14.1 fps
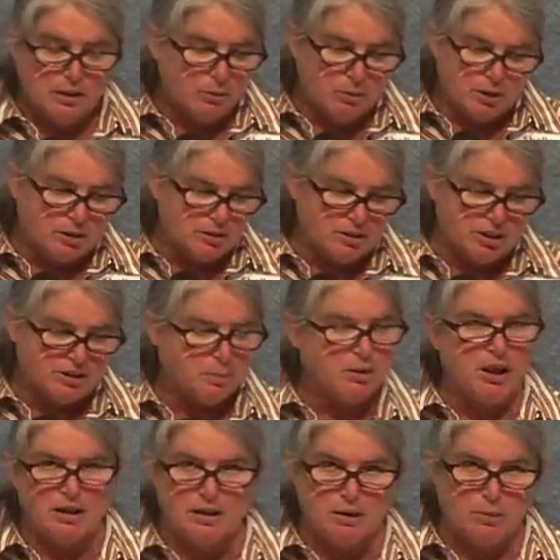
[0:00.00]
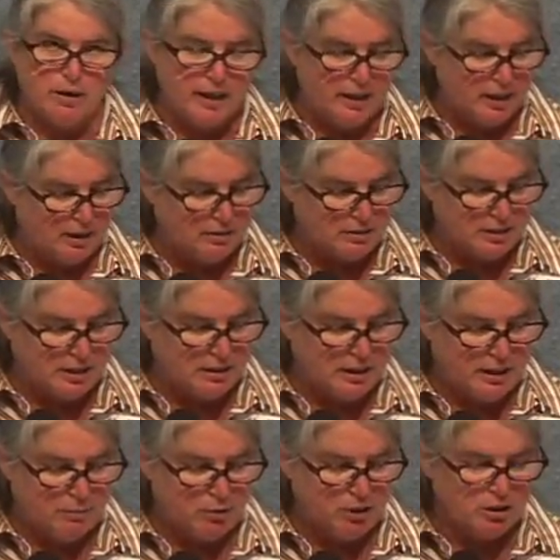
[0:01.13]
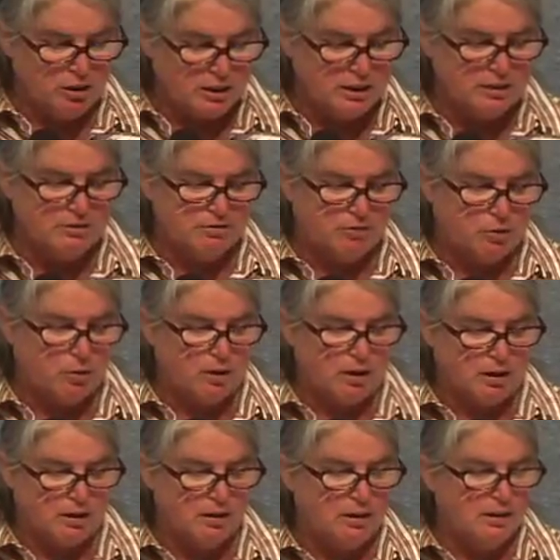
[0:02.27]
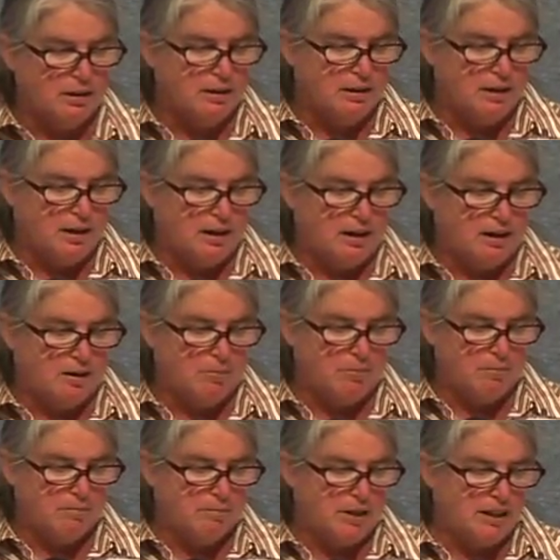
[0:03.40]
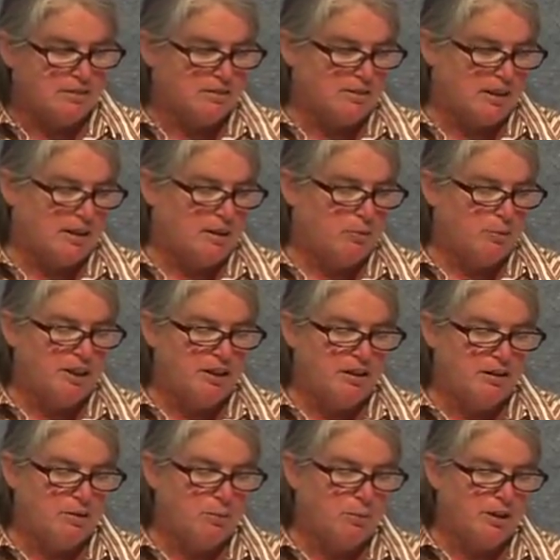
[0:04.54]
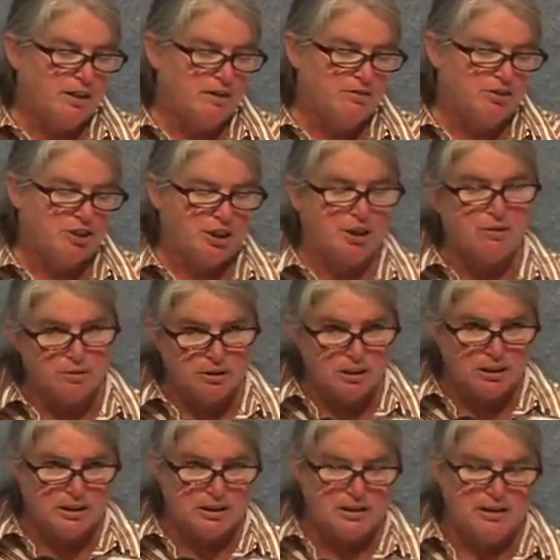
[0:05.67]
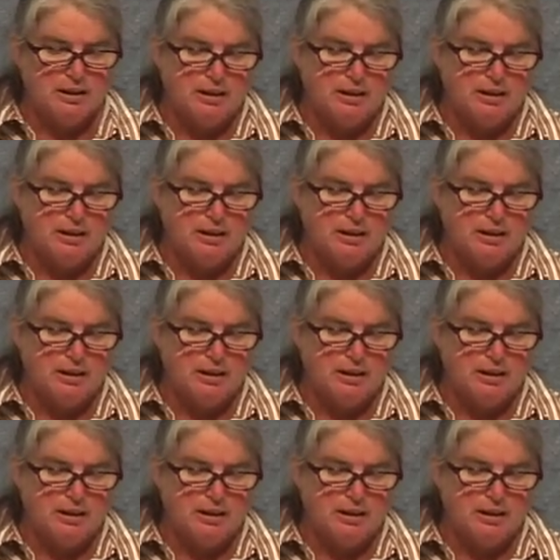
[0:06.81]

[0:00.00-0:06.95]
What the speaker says: we're just plugging away out there, and we're looking for, as I say, we have generally